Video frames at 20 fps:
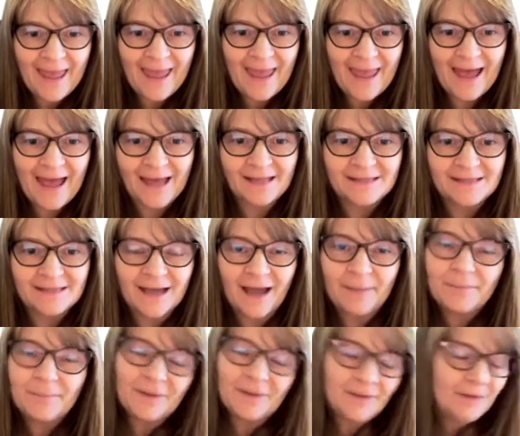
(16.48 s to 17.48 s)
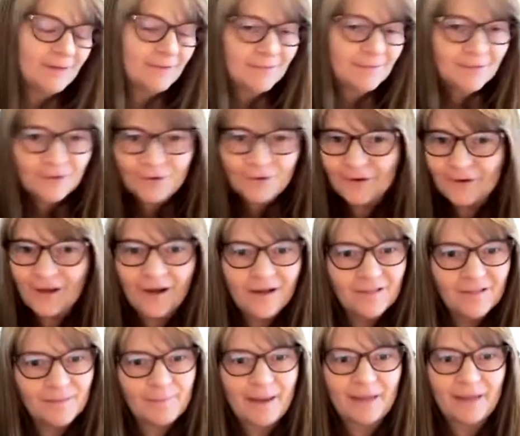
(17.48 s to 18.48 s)
And you'll learn
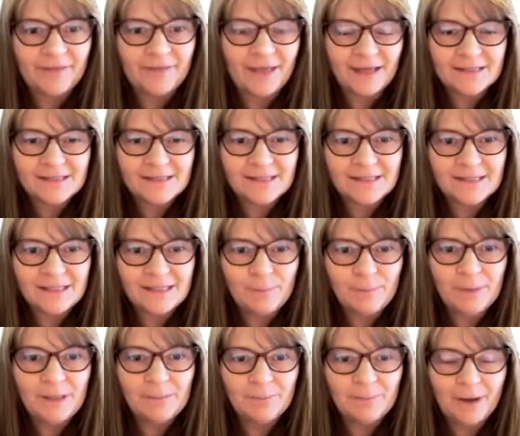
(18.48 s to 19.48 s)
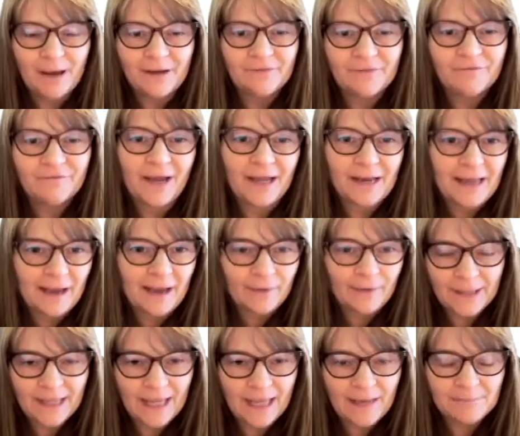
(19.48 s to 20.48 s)
all about the STTP modified, how
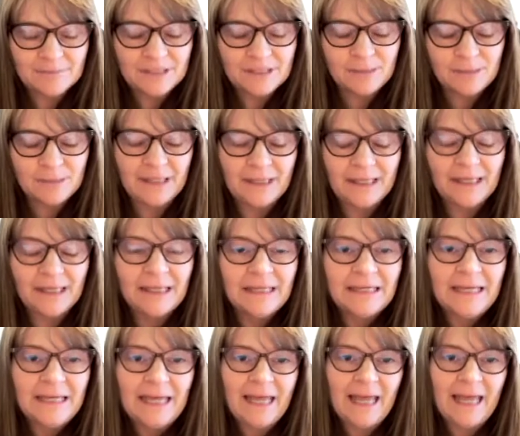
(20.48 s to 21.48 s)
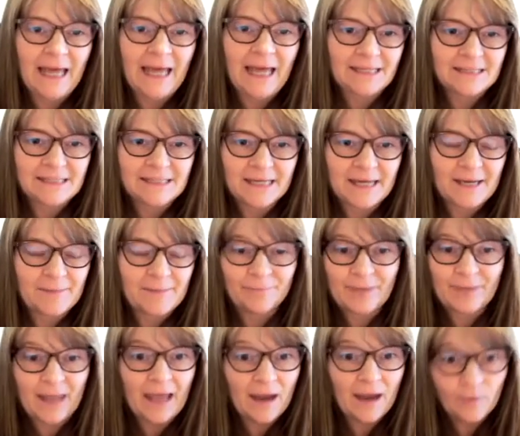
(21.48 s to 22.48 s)
it came to be, and
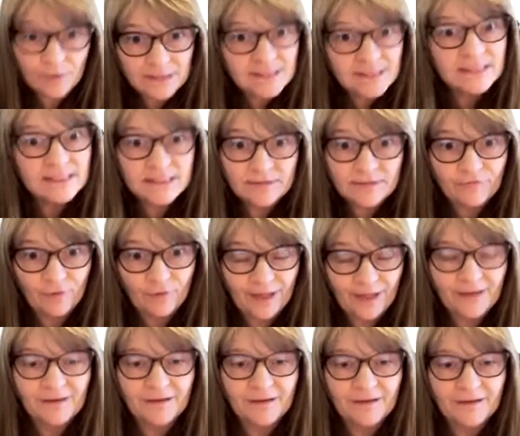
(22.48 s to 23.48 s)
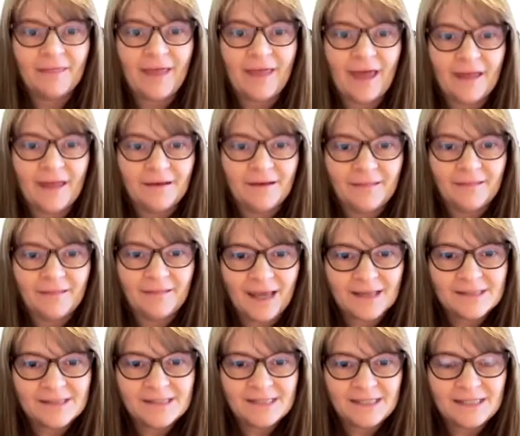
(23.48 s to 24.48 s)
how it's different than the
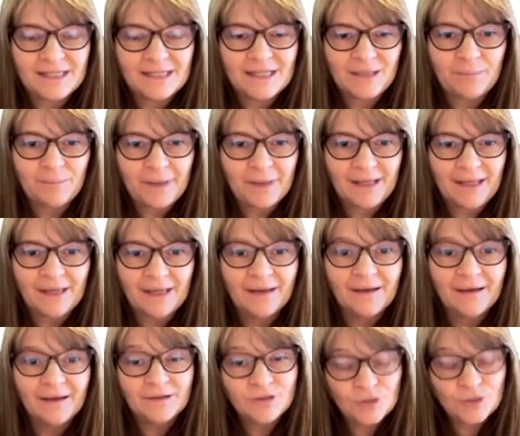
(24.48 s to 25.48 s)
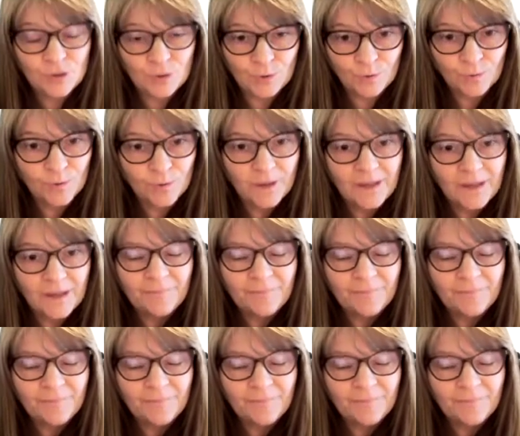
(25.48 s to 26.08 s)
STTP-2.